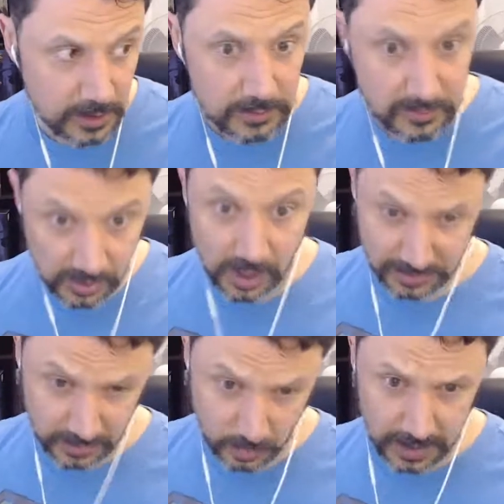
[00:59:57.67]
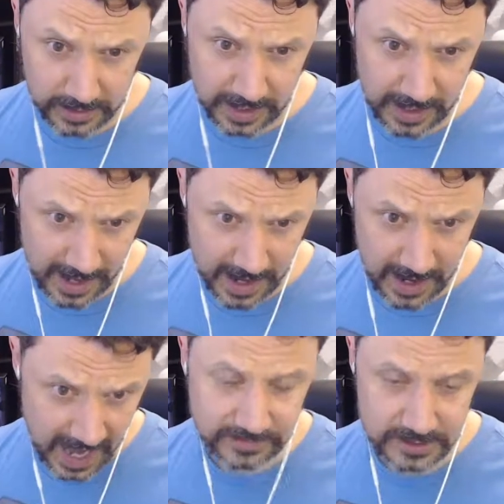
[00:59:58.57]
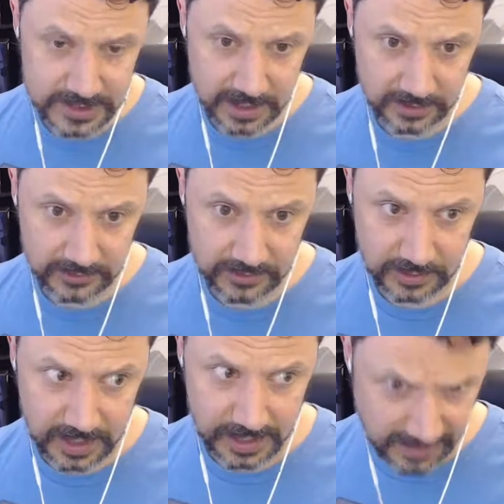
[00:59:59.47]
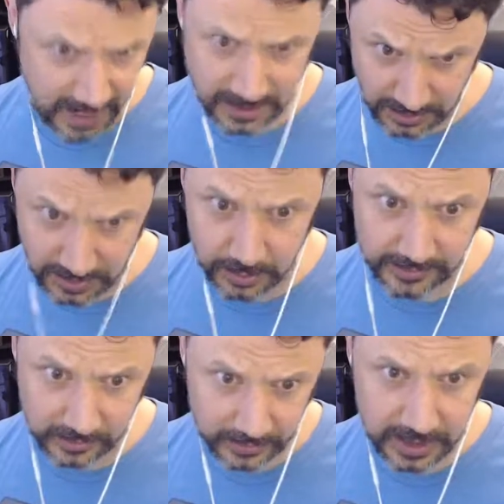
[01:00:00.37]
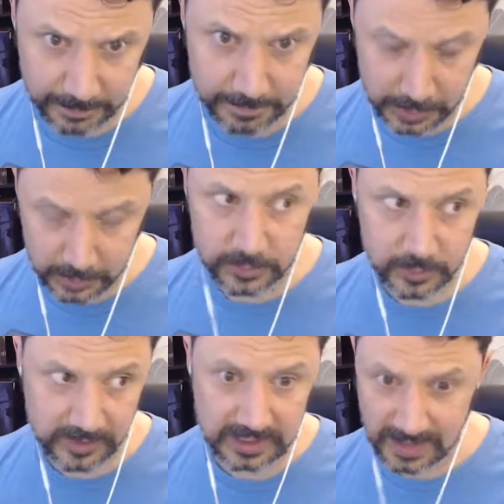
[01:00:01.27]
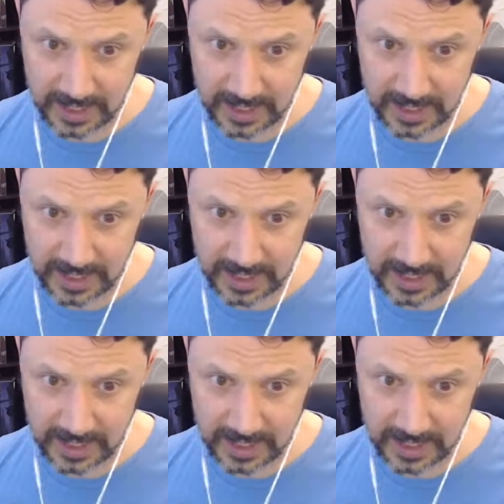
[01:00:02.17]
taunting one uh, adversary to attack you, and they'll get a boon when they attack